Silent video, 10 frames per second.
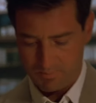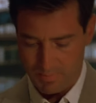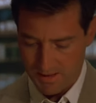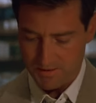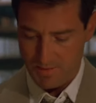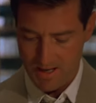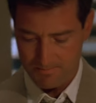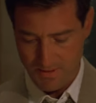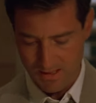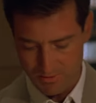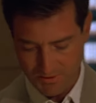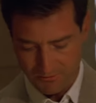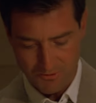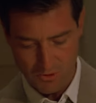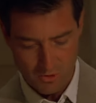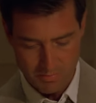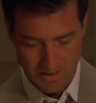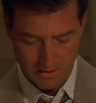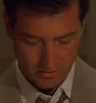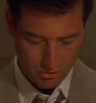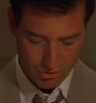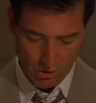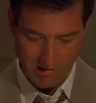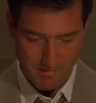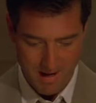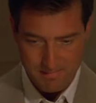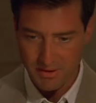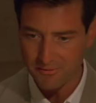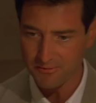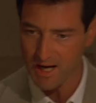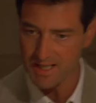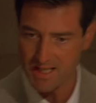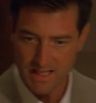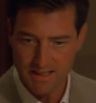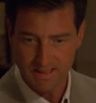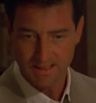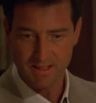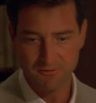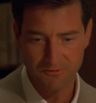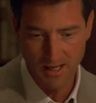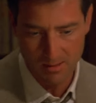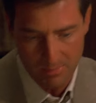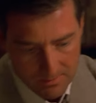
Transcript: very different fabrics and styles of suits, have one thing in common. They are not